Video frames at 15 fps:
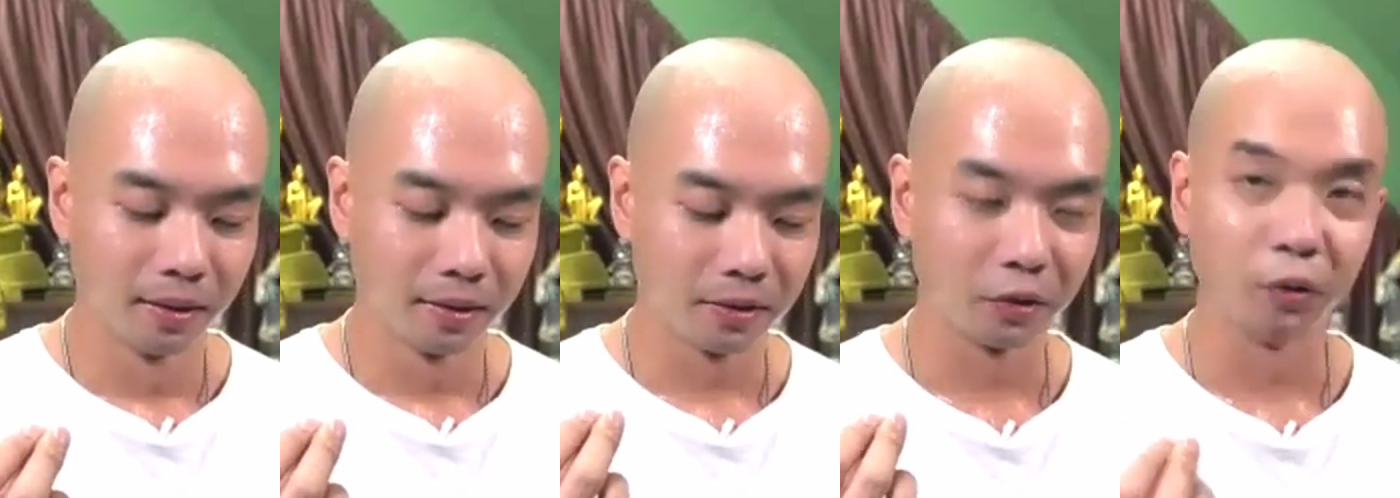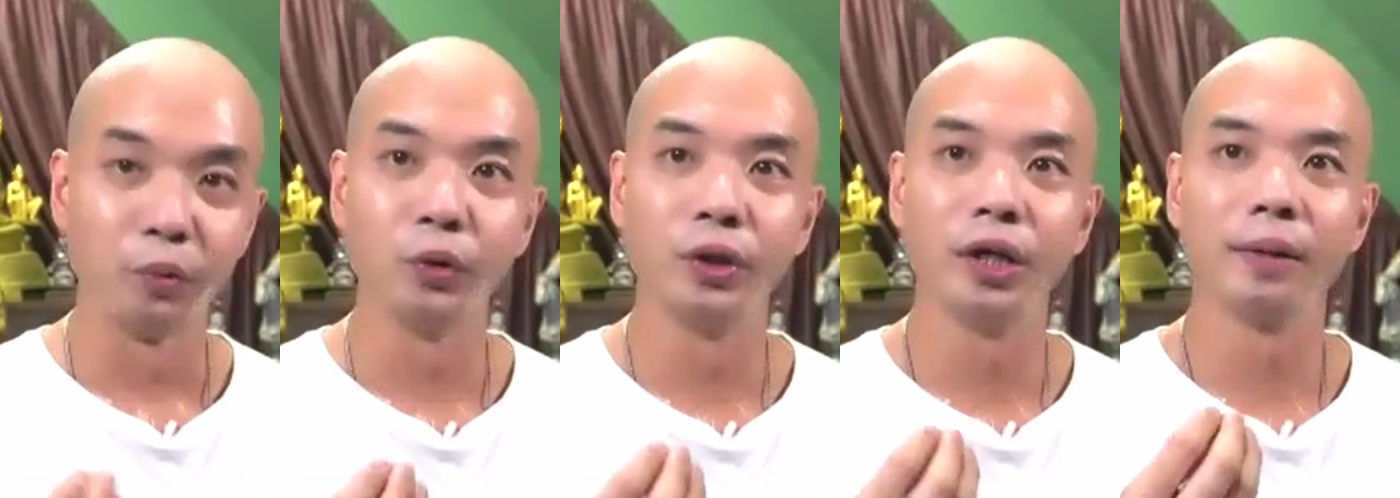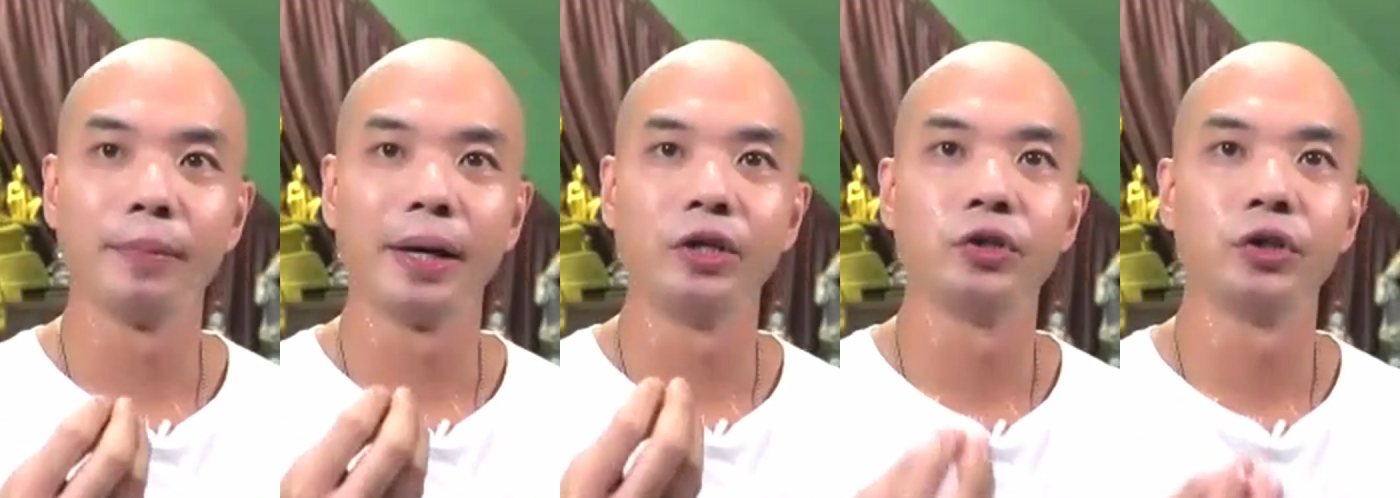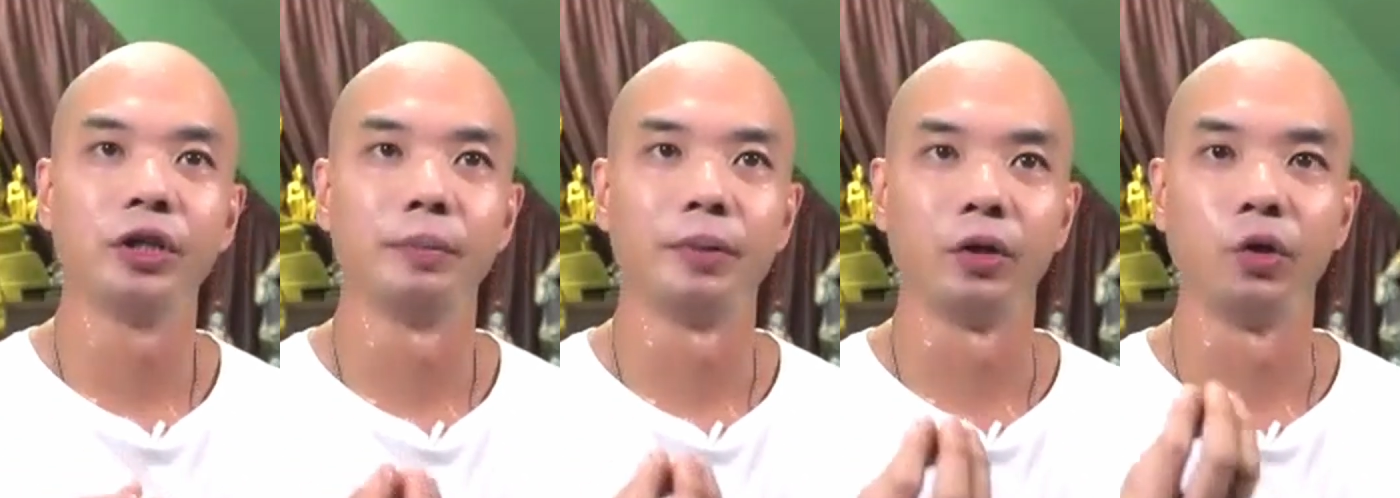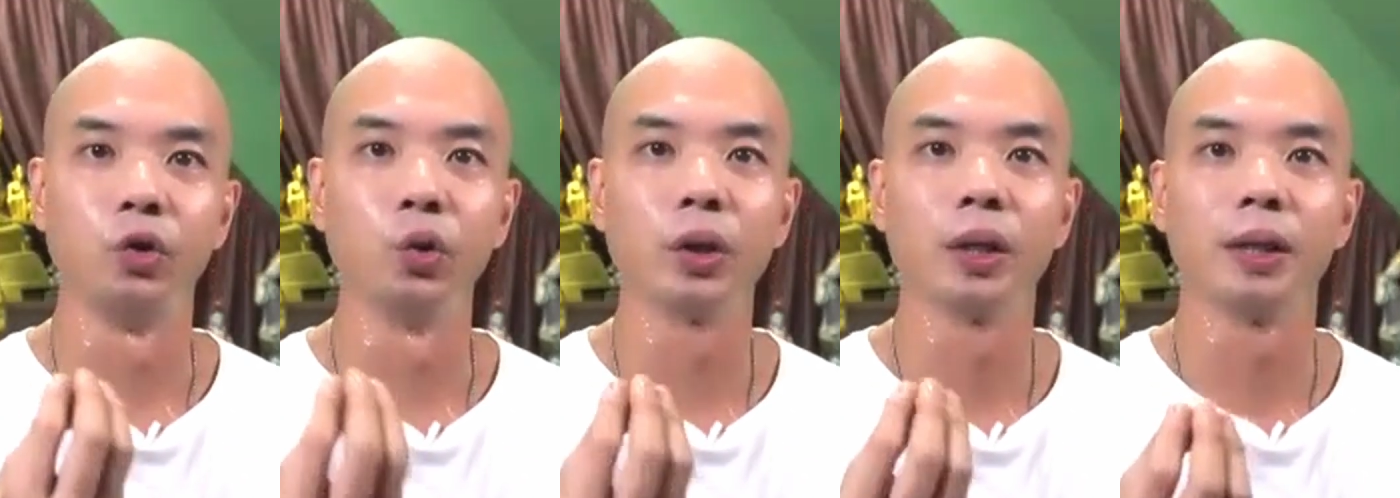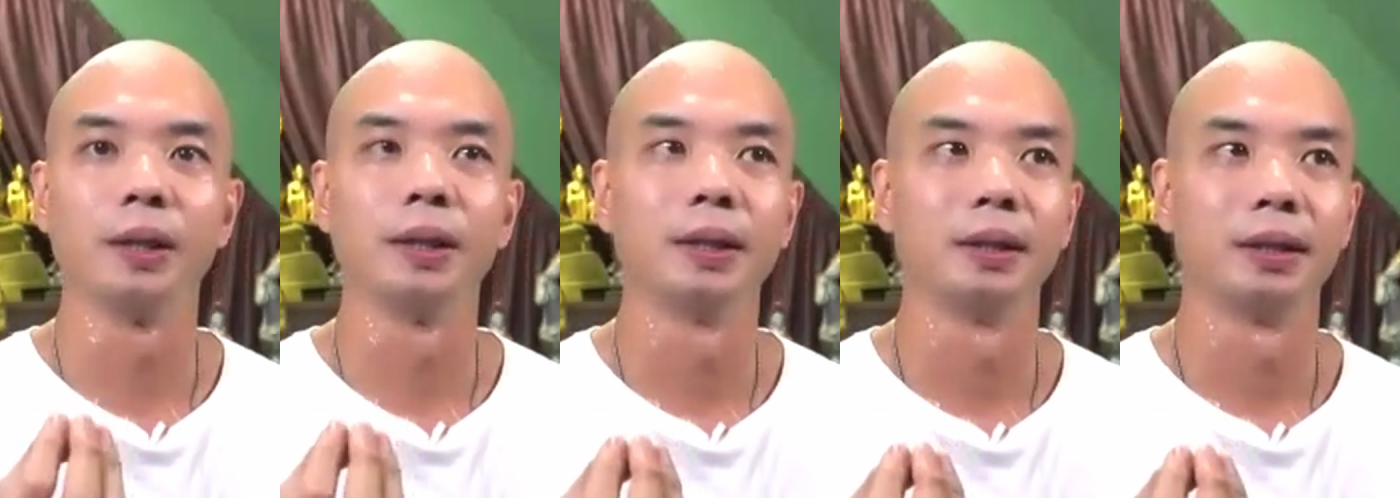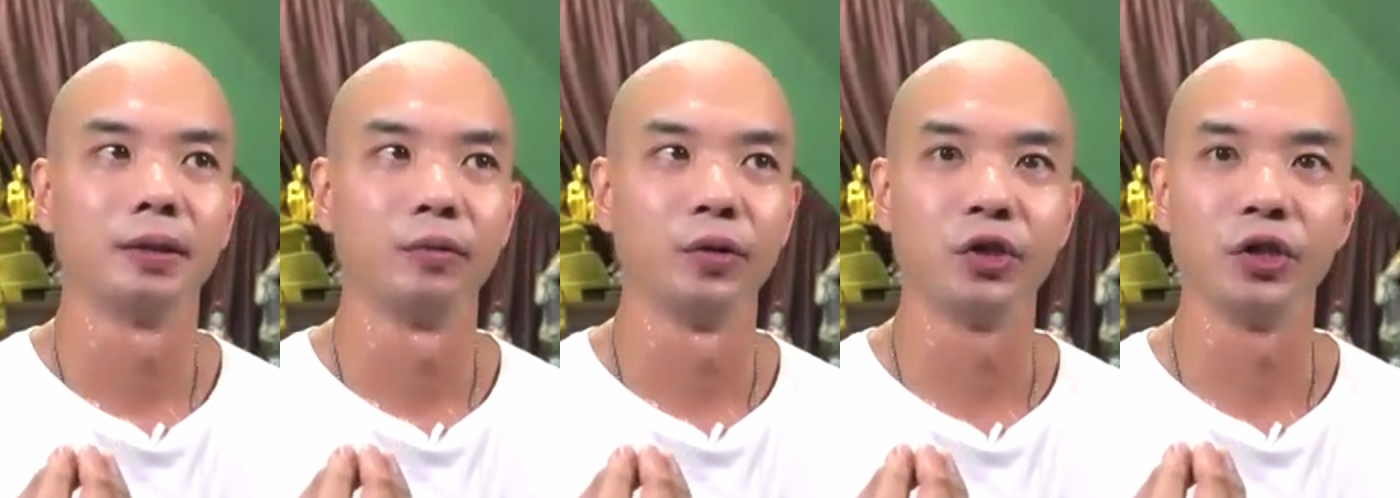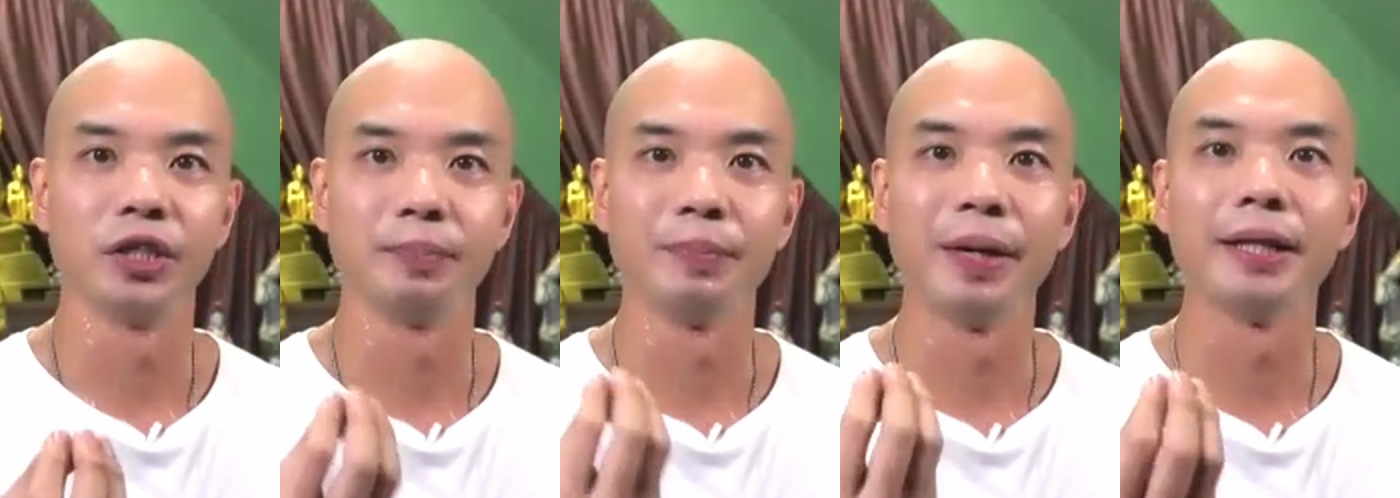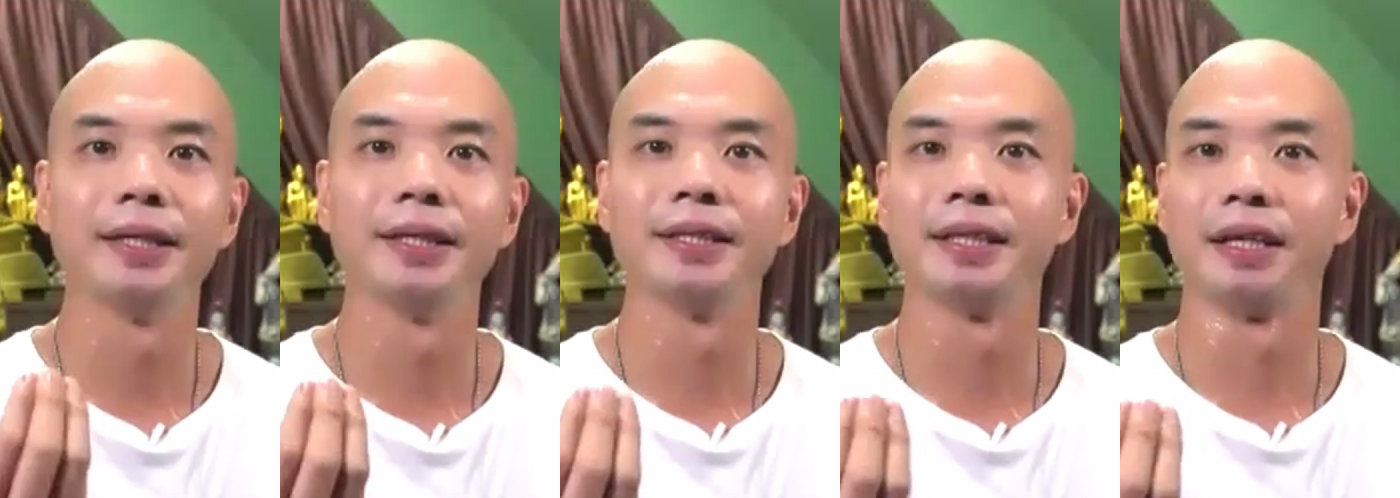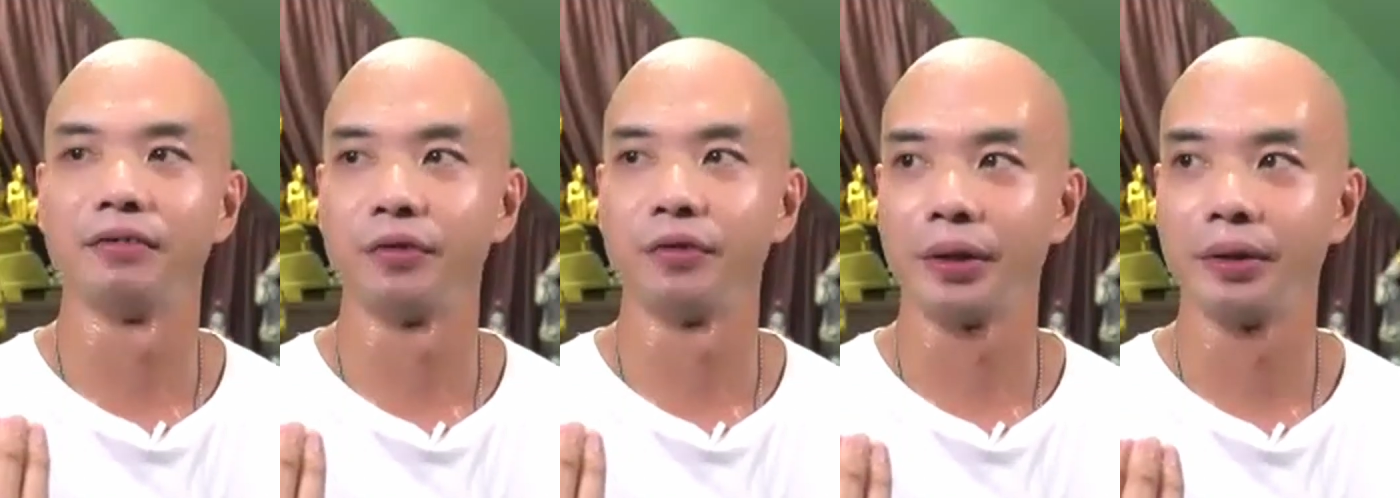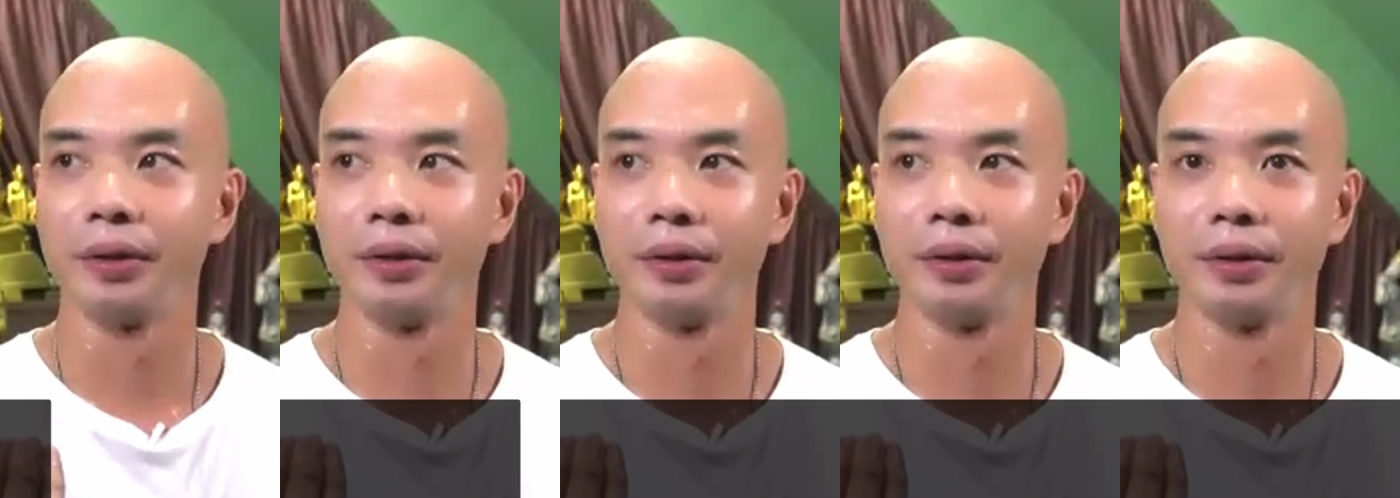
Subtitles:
So the Buddha mentioned about dukkha, which is mental suffering.